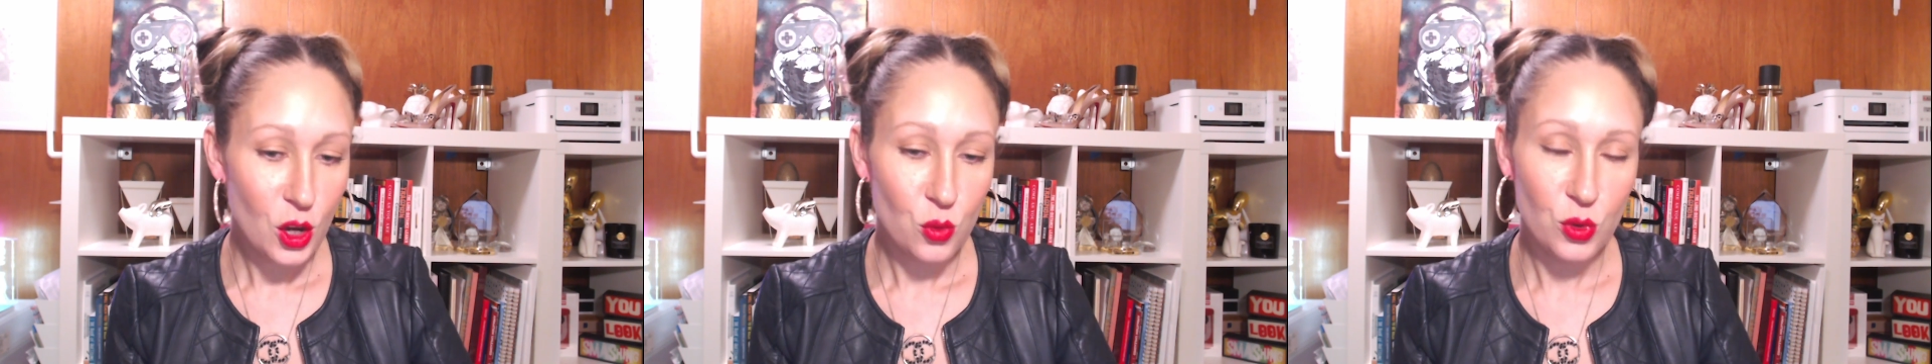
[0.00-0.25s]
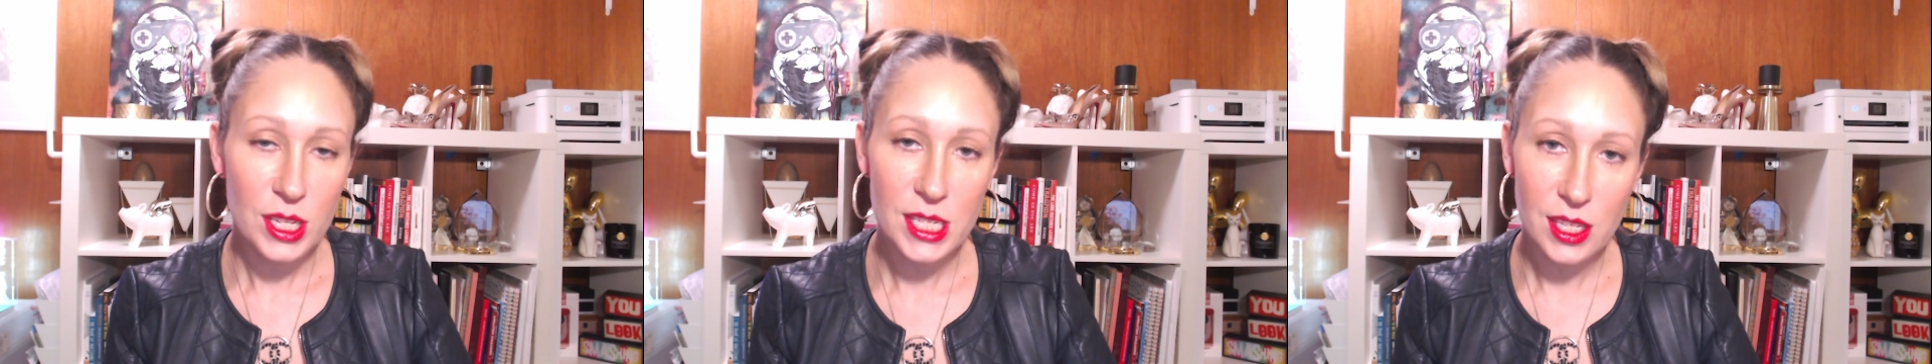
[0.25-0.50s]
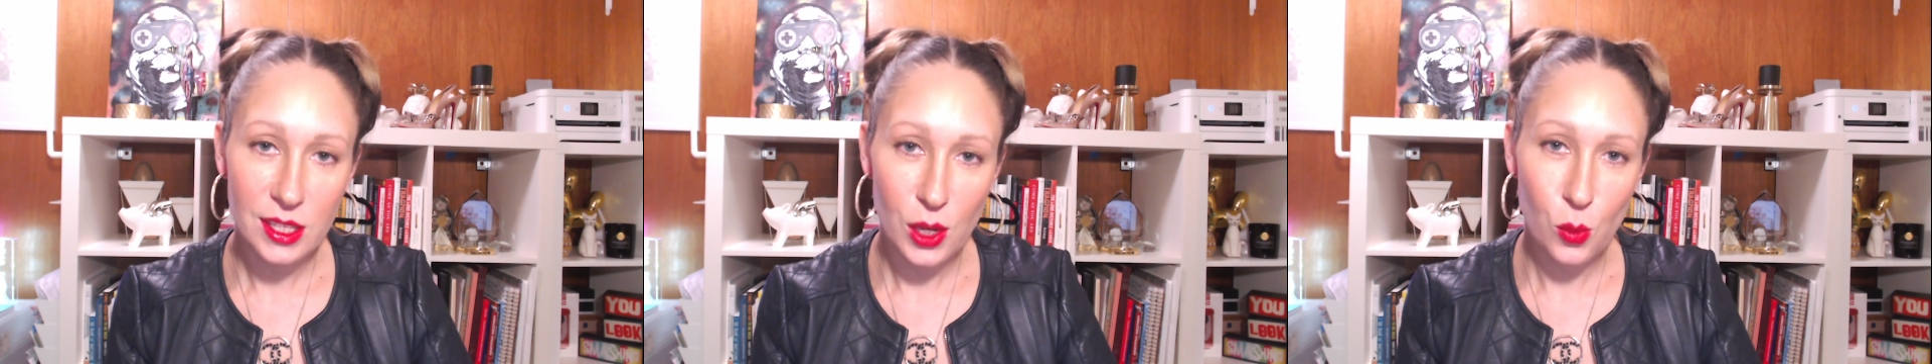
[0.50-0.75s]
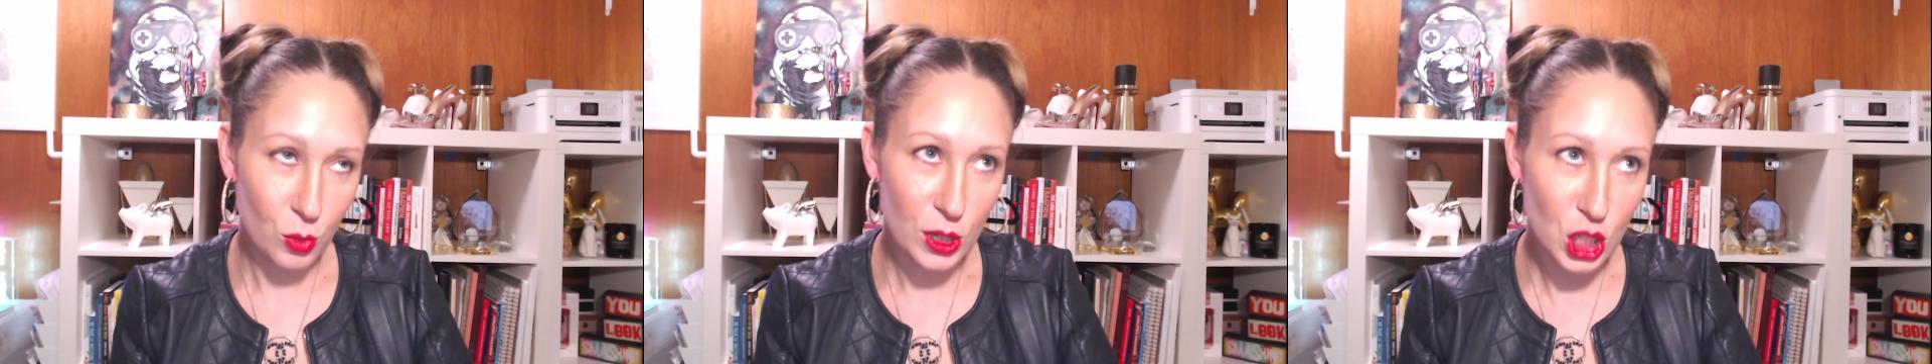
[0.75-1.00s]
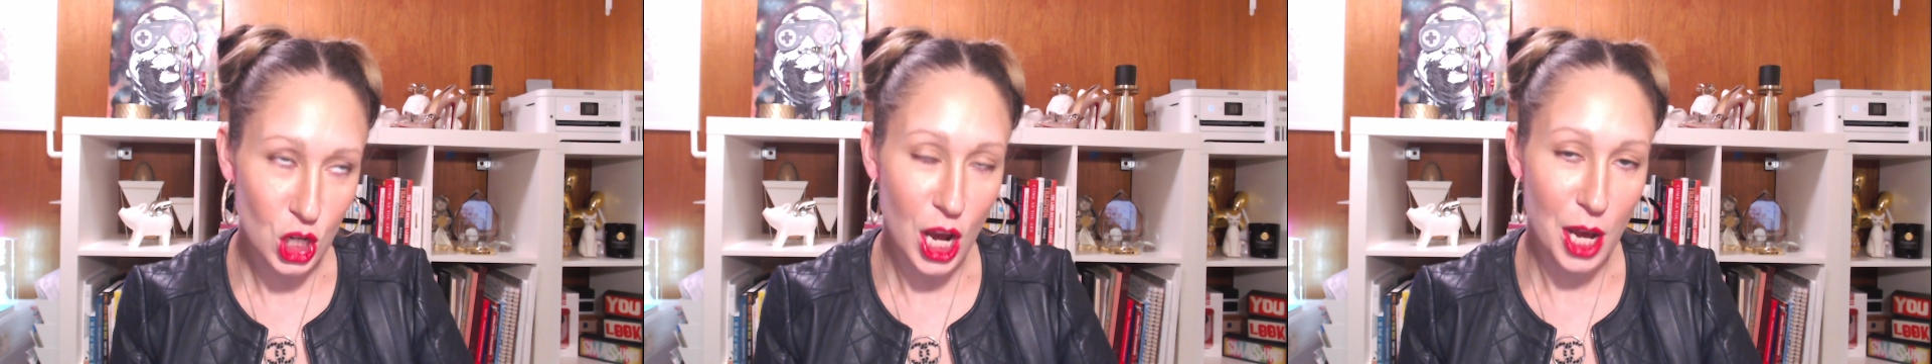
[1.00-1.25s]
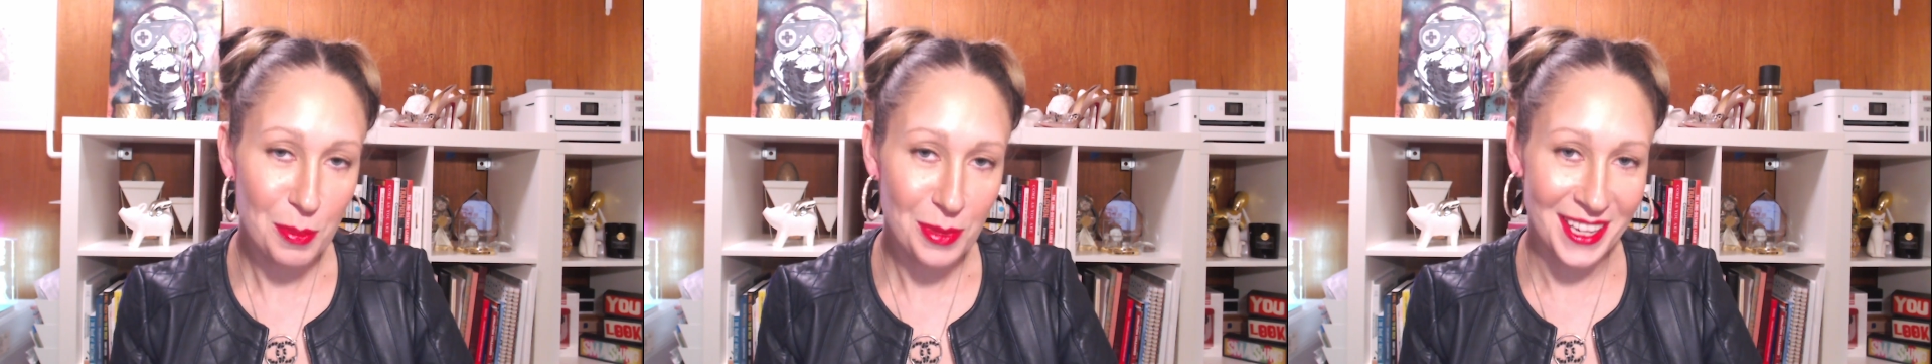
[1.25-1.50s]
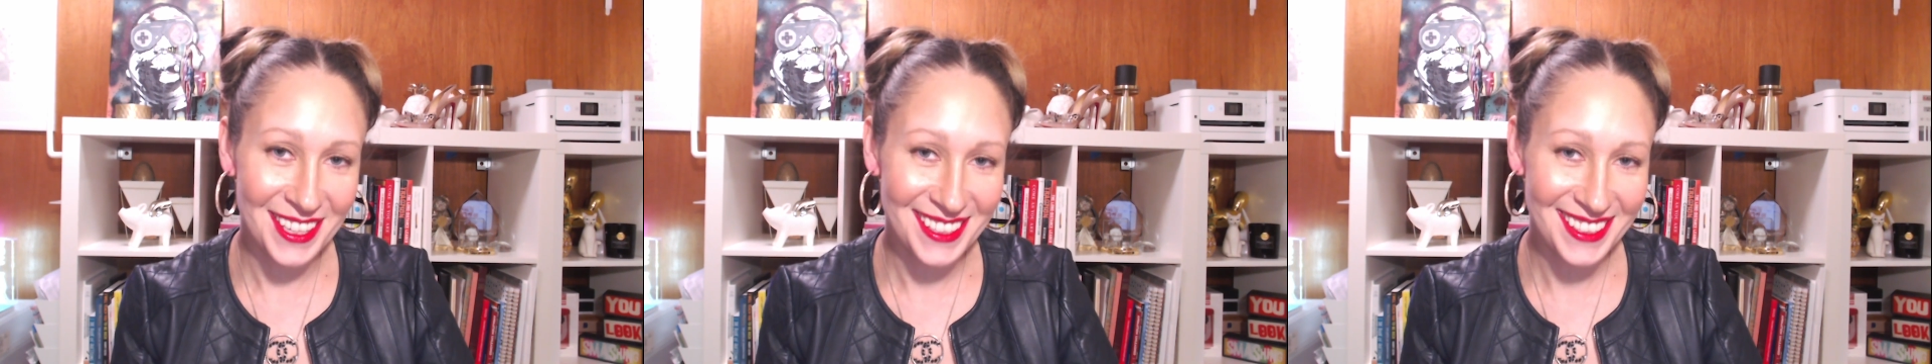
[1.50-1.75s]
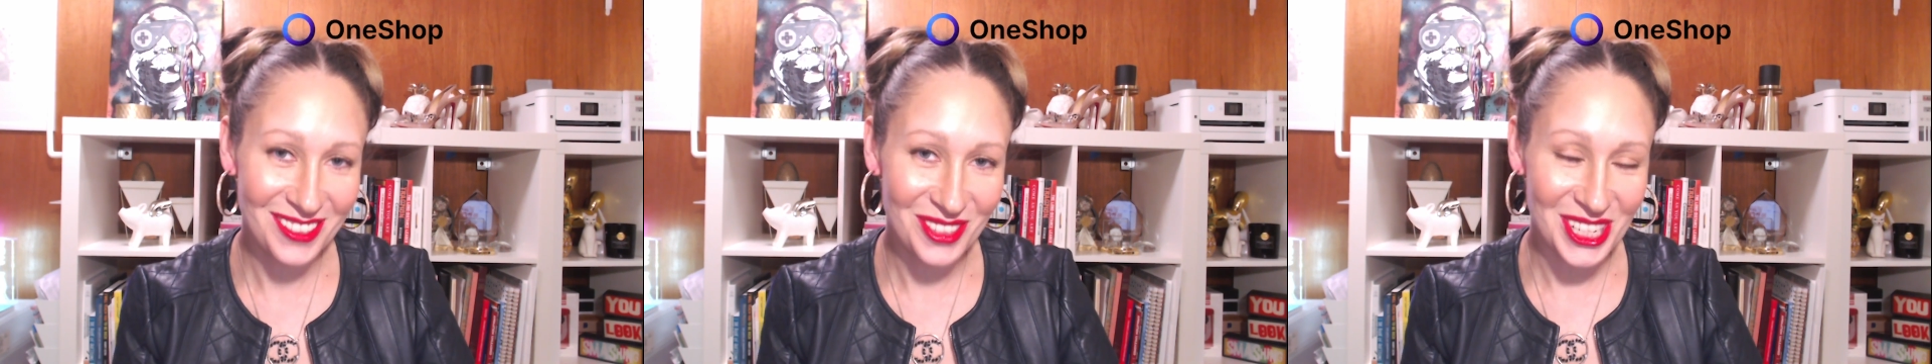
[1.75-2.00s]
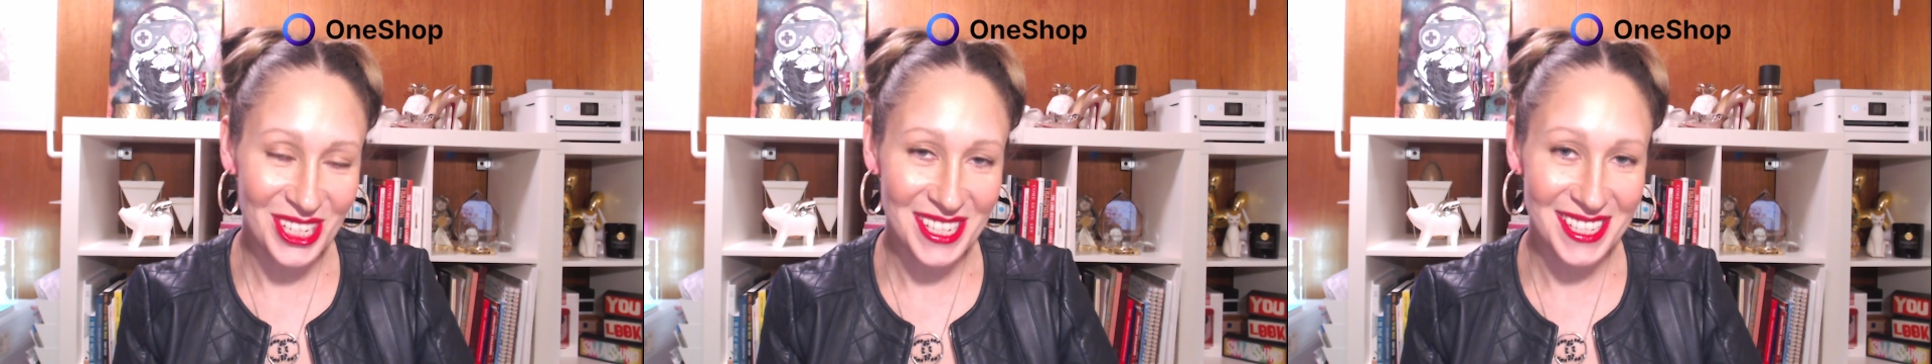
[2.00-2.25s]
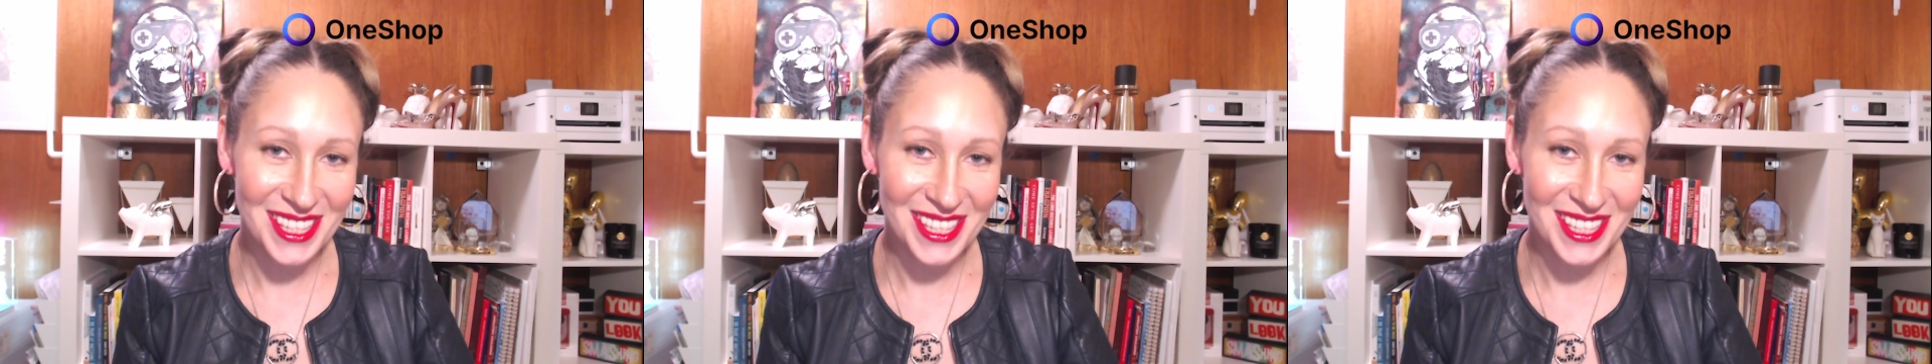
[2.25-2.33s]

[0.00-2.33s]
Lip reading: Recently, One Shop, which is